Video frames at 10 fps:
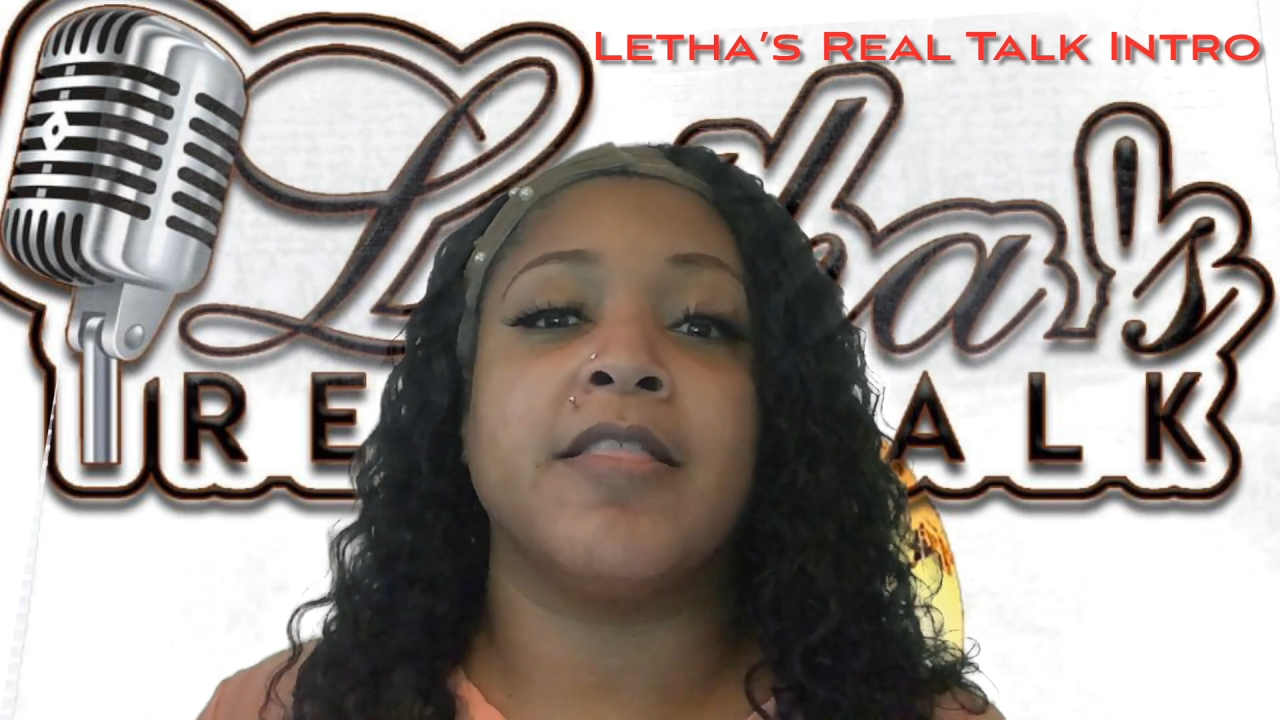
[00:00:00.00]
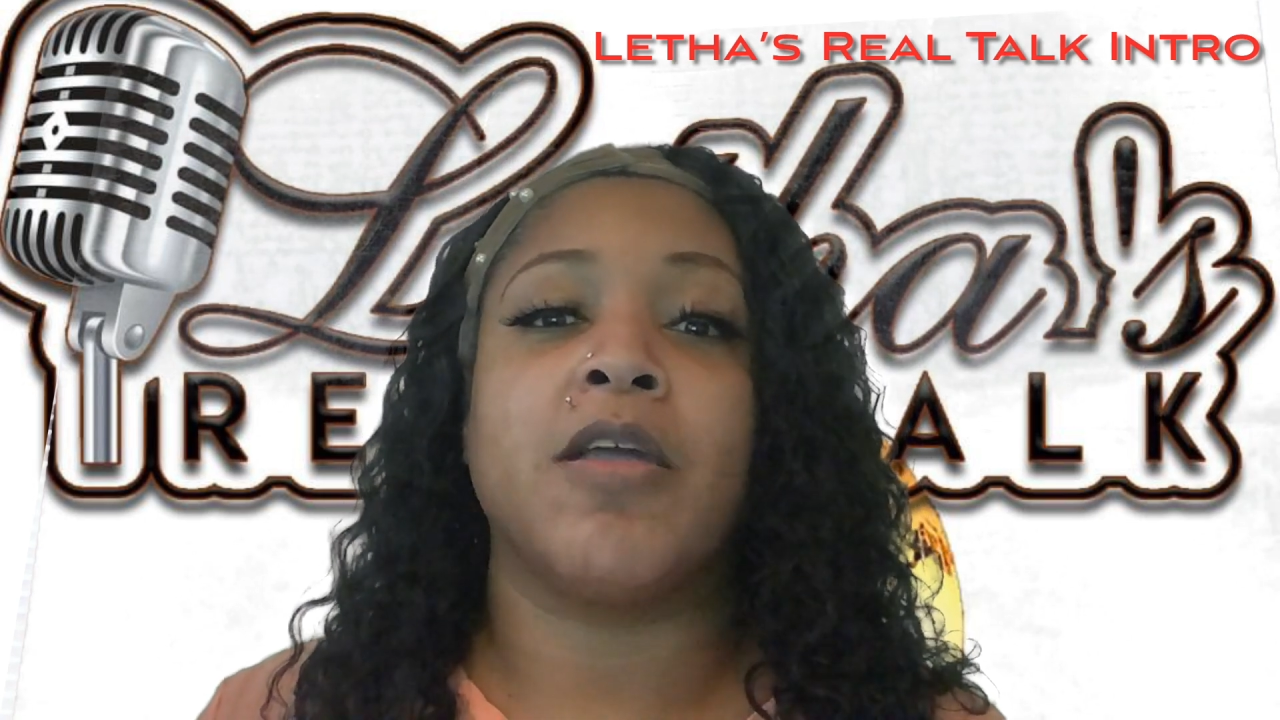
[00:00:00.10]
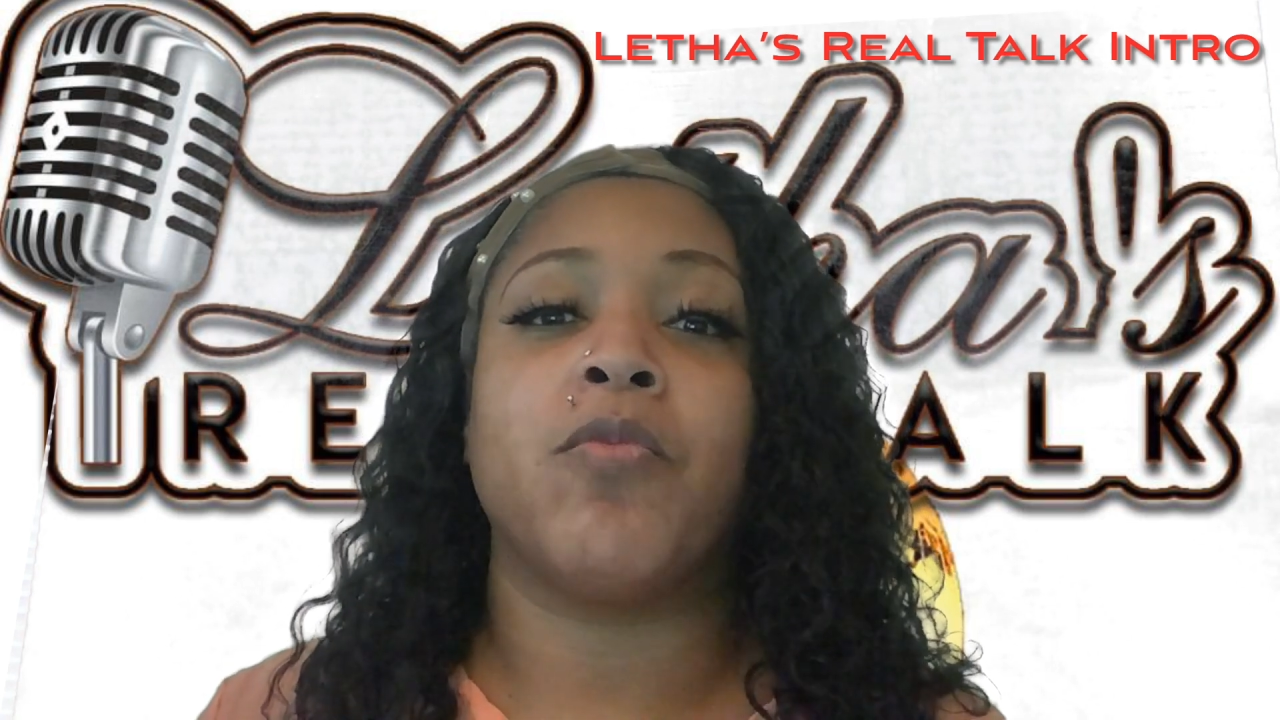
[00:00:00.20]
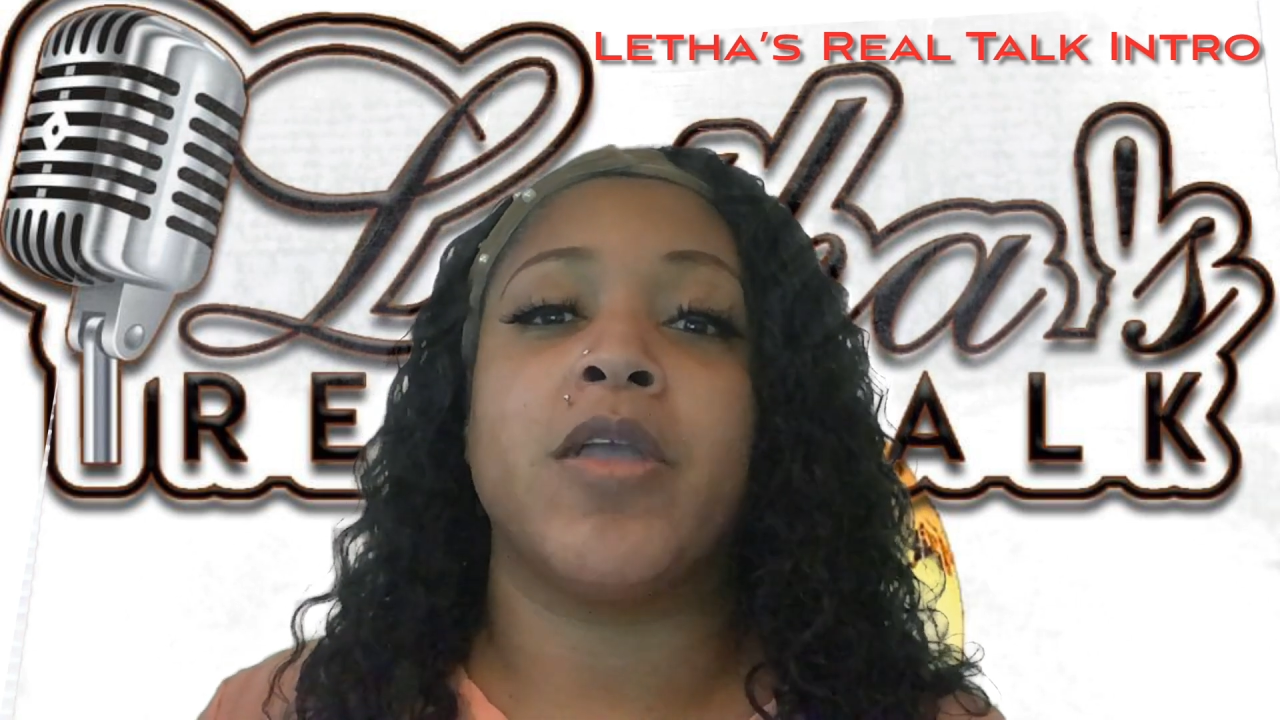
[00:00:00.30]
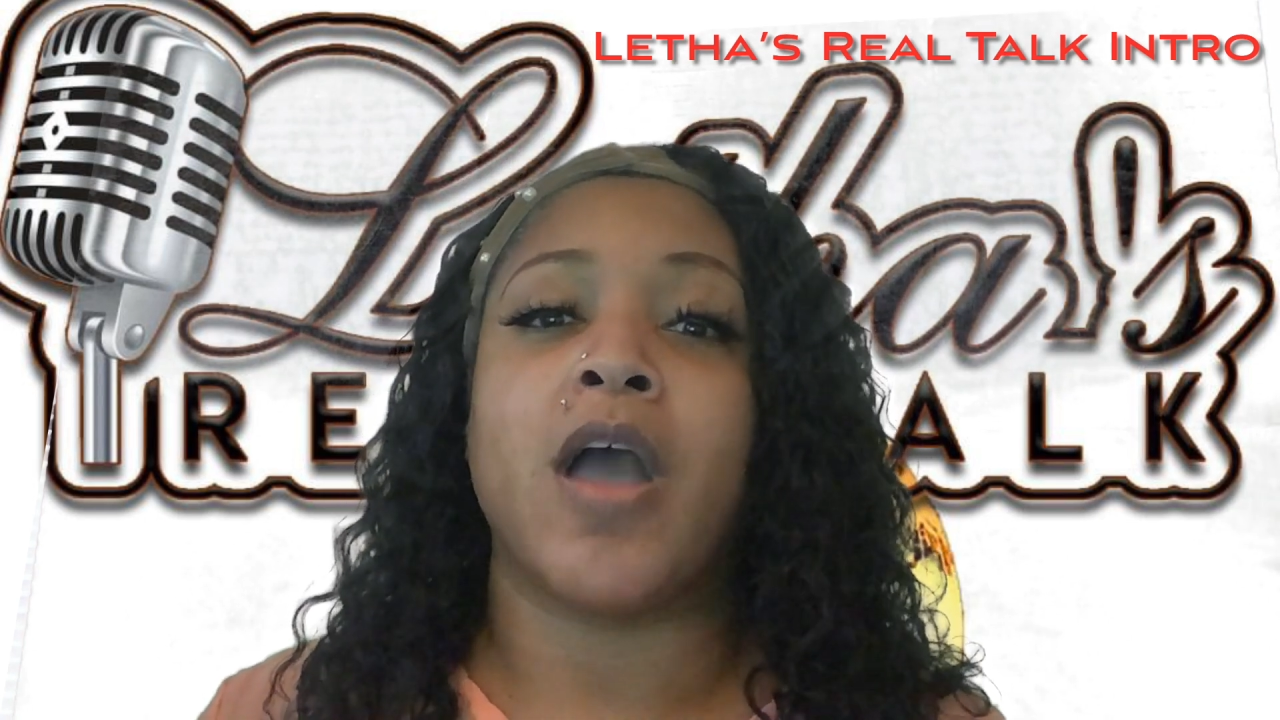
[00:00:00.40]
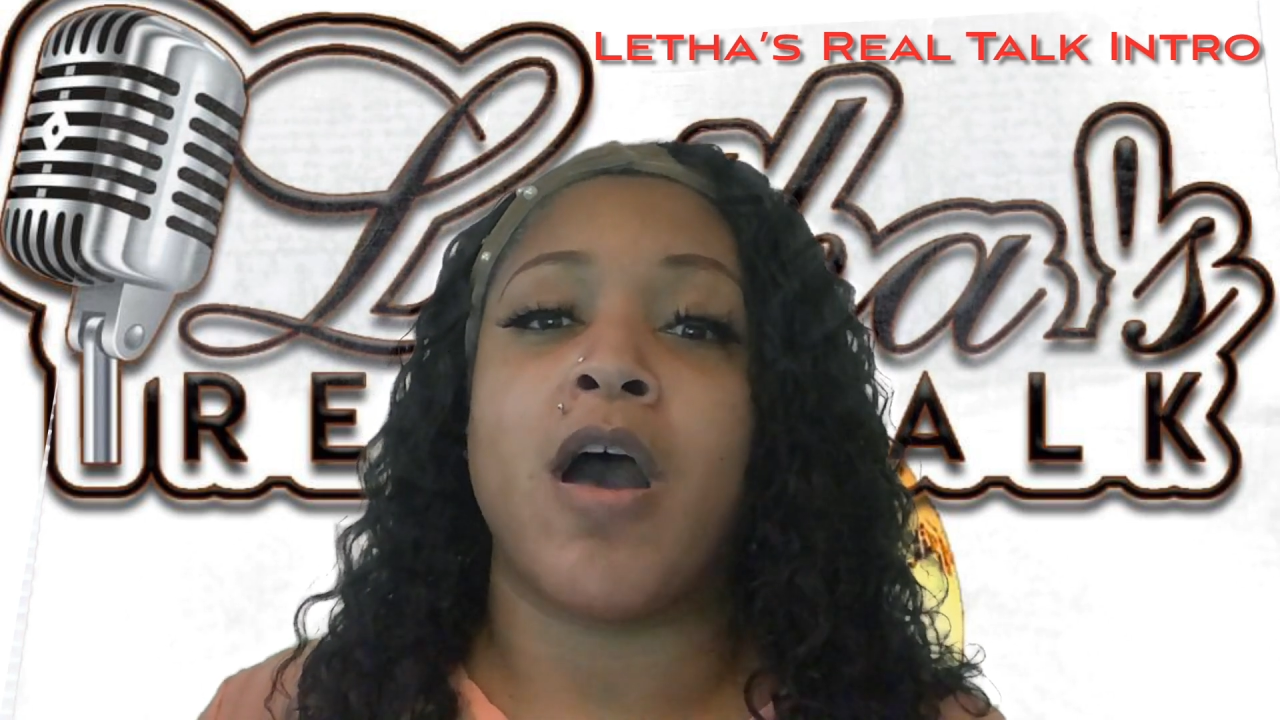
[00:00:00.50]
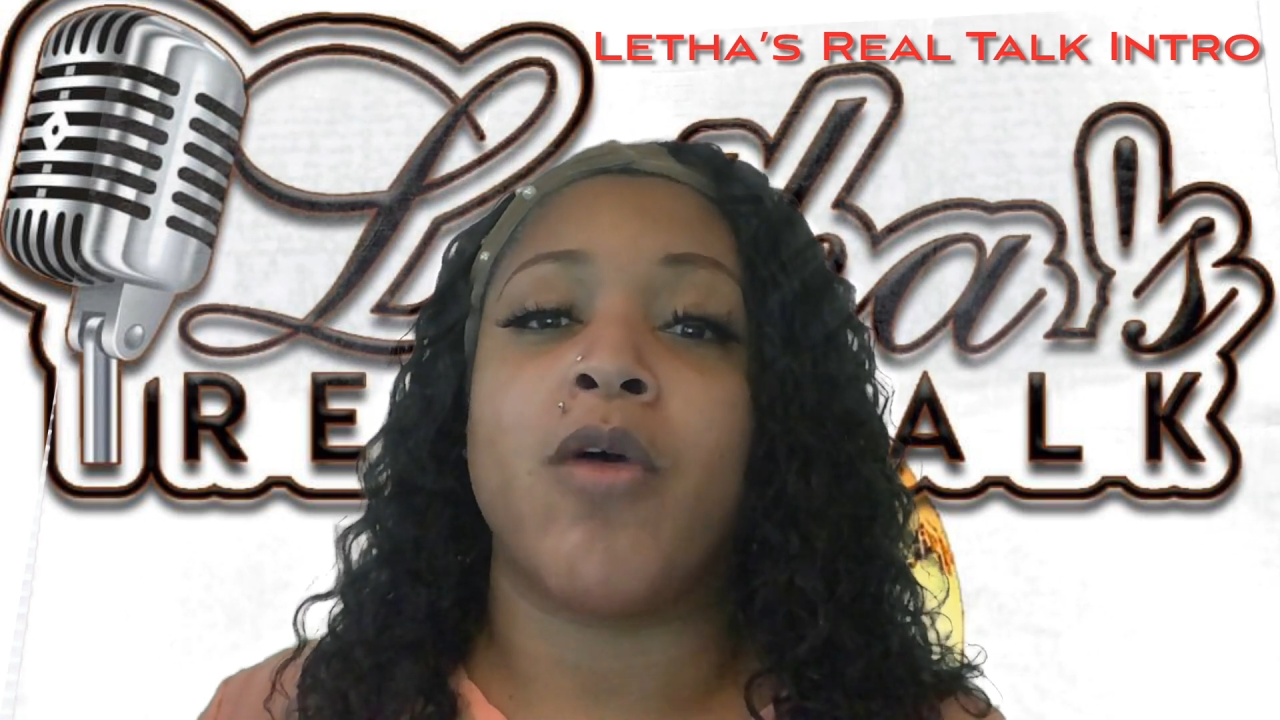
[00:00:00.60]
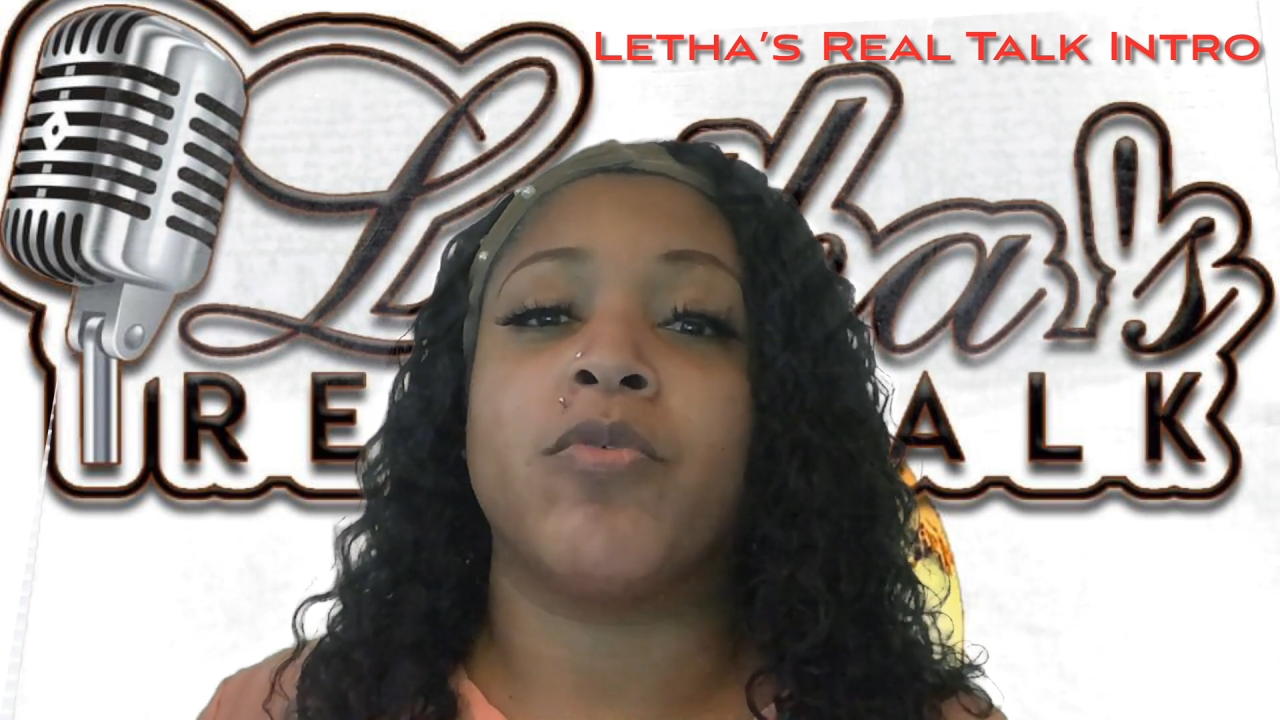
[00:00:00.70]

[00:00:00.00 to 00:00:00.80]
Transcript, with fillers: that we all